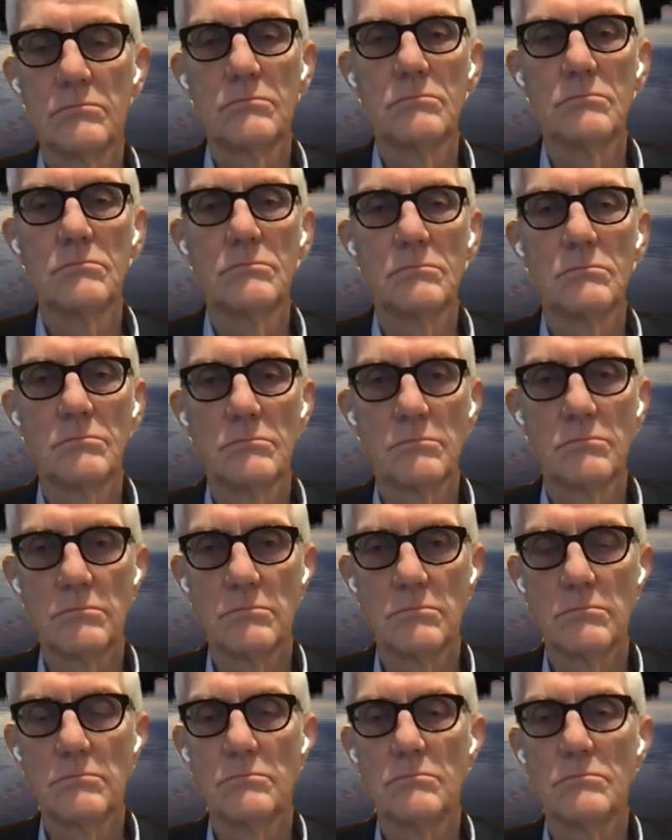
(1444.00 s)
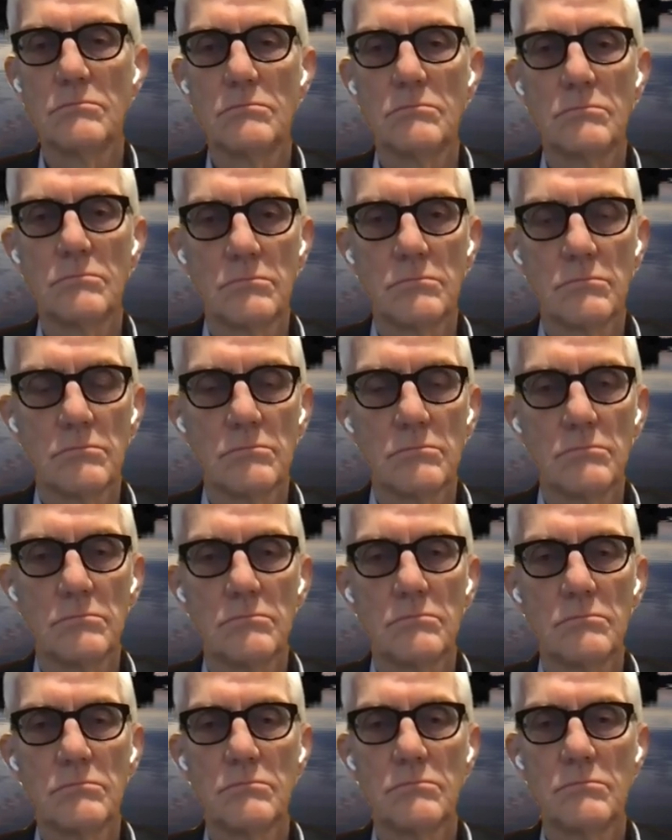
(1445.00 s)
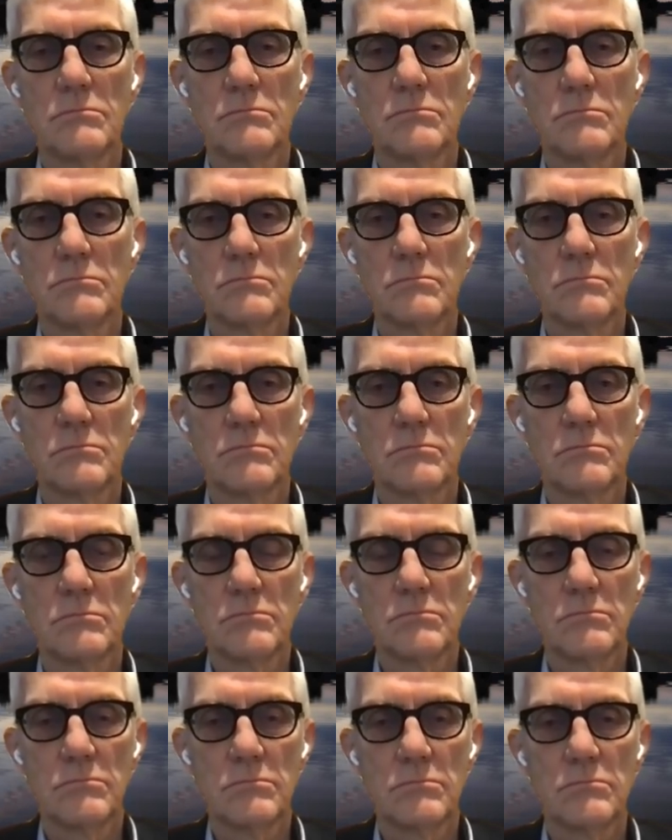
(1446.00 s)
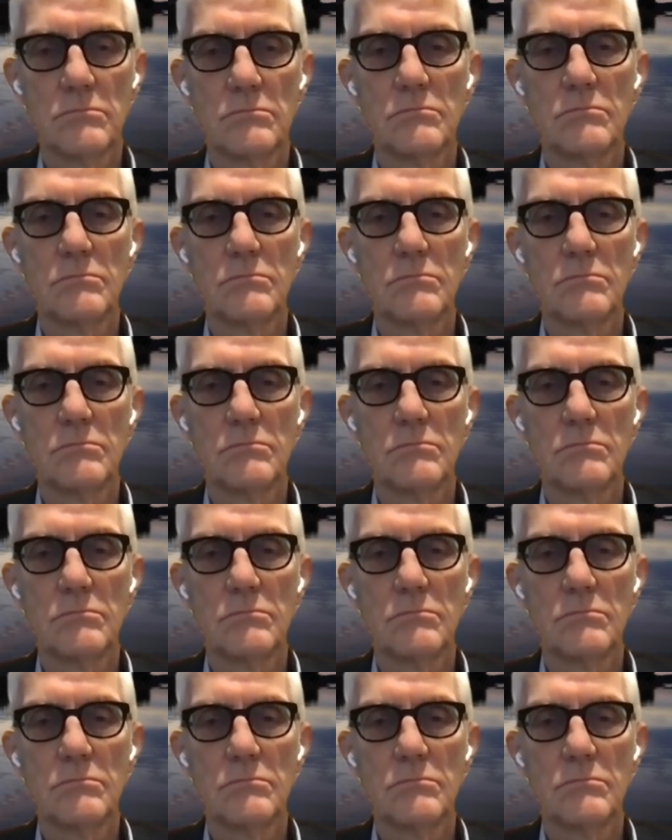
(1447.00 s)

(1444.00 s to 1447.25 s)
No words are spoken by the person on screen.